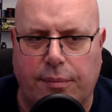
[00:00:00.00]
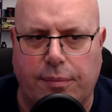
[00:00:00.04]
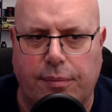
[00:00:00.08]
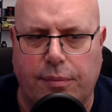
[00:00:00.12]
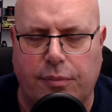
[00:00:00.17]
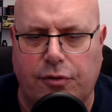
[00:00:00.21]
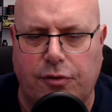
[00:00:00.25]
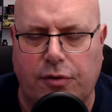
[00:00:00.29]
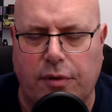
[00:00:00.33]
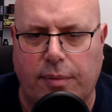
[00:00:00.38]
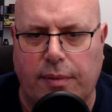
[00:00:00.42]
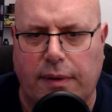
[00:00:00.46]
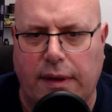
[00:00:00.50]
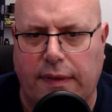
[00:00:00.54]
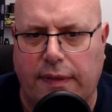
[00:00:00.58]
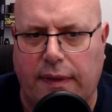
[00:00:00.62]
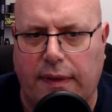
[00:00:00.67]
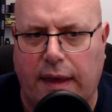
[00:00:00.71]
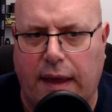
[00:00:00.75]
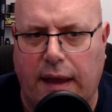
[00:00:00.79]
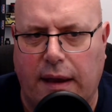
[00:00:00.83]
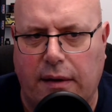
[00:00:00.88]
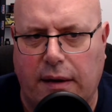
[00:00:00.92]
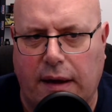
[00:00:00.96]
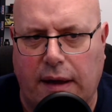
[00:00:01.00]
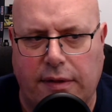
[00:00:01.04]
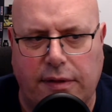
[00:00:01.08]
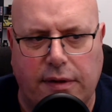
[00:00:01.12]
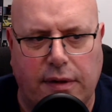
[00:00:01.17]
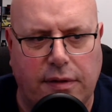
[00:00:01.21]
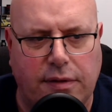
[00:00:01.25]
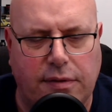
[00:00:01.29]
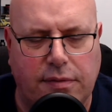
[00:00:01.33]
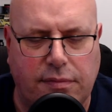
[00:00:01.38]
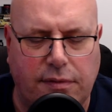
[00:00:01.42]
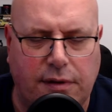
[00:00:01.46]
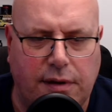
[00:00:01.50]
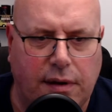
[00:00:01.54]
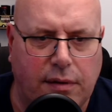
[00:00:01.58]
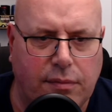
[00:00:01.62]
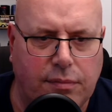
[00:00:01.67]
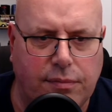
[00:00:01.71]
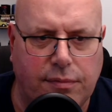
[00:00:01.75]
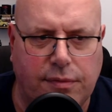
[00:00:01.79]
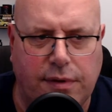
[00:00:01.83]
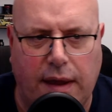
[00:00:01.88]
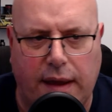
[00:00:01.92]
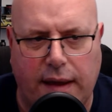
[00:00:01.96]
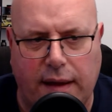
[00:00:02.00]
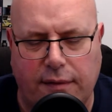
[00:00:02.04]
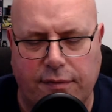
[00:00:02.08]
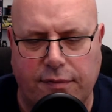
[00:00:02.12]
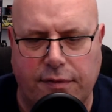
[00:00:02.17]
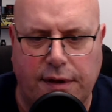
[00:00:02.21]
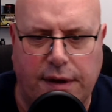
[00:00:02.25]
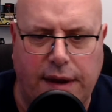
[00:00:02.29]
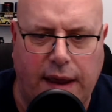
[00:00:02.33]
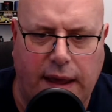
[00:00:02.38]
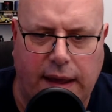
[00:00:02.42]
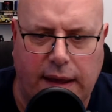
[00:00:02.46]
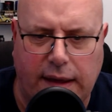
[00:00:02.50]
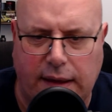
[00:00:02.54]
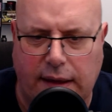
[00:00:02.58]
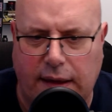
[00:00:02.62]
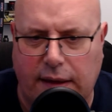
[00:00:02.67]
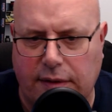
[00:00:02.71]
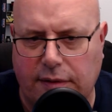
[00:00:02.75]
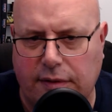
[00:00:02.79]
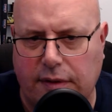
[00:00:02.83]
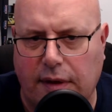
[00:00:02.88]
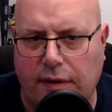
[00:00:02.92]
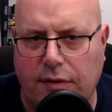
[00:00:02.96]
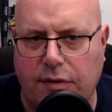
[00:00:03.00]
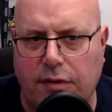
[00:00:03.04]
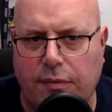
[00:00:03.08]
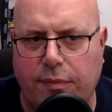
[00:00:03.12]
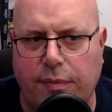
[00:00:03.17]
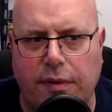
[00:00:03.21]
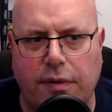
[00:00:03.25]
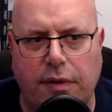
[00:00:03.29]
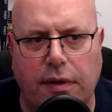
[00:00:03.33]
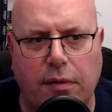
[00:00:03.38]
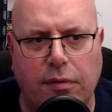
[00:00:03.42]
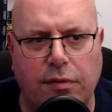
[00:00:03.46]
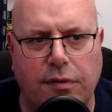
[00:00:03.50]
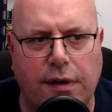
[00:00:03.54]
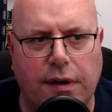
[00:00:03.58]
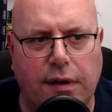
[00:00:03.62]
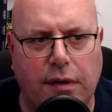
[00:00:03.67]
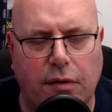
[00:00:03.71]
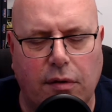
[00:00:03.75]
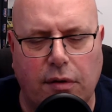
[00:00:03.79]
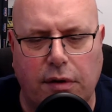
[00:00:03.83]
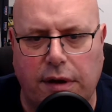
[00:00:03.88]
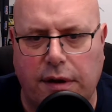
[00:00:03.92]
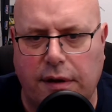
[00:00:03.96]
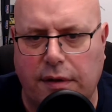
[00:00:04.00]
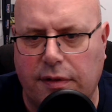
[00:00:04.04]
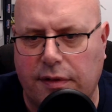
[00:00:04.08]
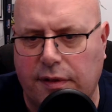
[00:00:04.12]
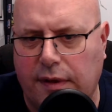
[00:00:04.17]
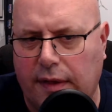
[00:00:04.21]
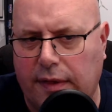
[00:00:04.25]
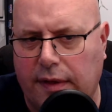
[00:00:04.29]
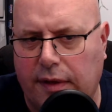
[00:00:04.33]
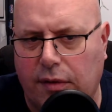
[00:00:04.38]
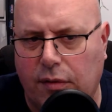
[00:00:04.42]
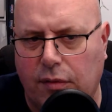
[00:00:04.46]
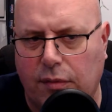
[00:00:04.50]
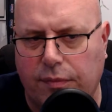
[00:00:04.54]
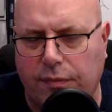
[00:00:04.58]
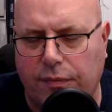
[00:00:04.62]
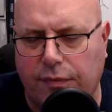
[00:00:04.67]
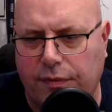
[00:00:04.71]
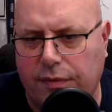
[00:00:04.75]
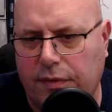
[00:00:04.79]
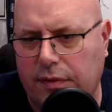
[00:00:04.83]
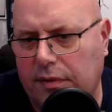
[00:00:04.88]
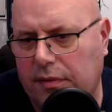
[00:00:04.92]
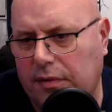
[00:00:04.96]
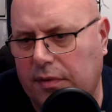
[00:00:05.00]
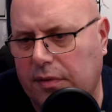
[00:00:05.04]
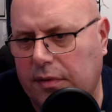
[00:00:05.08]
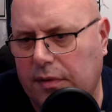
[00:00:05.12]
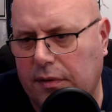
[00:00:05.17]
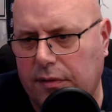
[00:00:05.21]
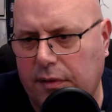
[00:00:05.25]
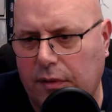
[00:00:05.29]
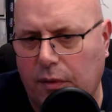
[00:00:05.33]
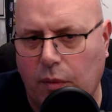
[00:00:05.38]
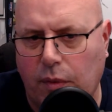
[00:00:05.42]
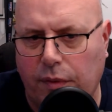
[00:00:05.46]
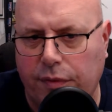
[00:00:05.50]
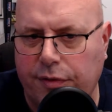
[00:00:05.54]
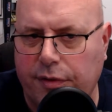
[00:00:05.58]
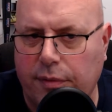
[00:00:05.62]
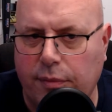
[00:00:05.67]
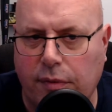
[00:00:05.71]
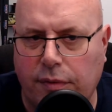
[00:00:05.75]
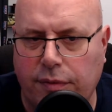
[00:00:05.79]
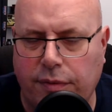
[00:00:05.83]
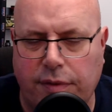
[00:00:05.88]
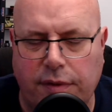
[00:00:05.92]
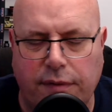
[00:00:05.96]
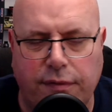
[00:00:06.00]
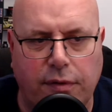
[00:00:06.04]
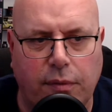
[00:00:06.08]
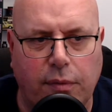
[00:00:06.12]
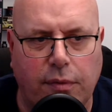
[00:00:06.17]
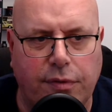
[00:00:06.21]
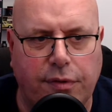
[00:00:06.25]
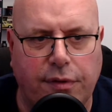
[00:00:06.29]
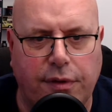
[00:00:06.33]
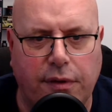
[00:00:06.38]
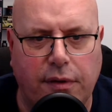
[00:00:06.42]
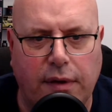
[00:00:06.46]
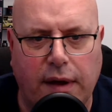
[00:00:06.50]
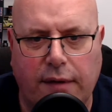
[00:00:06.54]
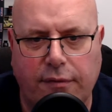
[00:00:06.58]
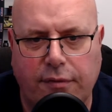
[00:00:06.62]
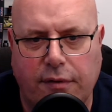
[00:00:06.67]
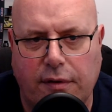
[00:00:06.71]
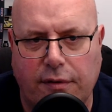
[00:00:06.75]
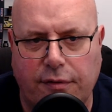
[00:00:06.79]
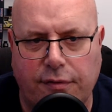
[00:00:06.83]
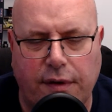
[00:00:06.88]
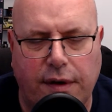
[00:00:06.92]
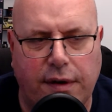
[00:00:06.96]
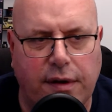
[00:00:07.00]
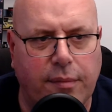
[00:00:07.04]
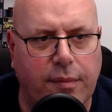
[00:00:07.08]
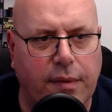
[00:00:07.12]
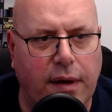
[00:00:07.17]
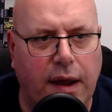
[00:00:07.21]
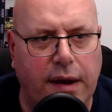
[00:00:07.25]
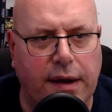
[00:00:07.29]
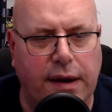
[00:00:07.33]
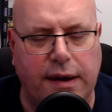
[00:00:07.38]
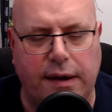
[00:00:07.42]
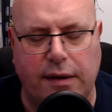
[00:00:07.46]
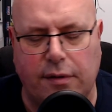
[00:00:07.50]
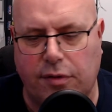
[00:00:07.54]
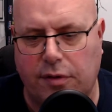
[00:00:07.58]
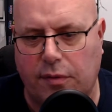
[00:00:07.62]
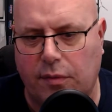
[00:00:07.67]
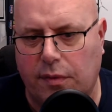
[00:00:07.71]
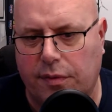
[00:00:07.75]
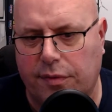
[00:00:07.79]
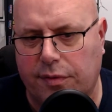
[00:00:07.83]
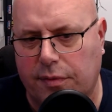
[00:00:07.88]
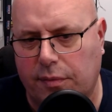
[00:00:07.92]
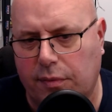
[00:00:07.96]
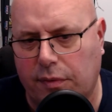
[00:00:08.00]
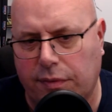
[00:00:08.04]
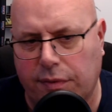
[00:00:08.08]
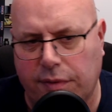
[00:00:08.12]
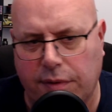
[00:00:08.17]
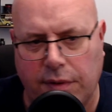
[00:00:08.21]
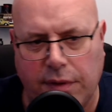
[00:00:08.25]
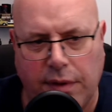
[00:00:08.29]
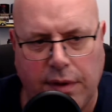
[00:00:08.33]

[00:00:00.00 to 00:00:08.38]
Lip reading: dribble in there as it's, you know, day after day as you've been using it, or you can set it up to do it once a month if you want to do it. I've got a friend of mine and he does it once a month,